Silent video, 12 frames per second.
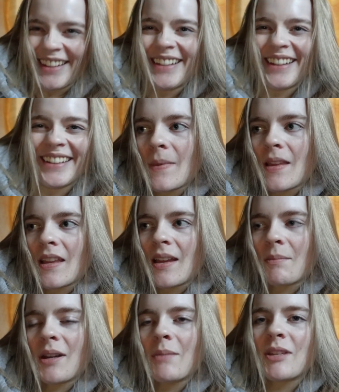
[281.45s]
I'm
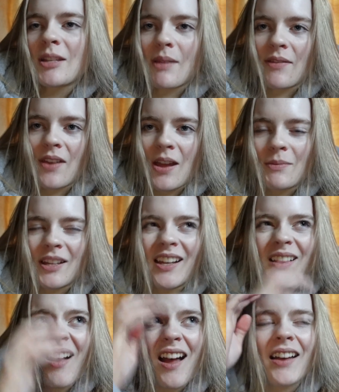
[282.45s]
gonna miss my family a
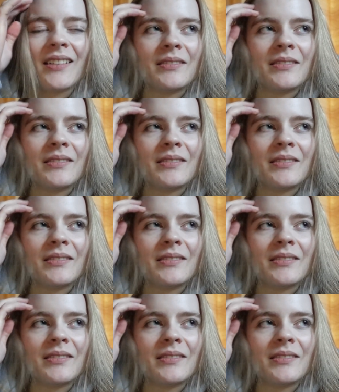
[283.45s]
lot.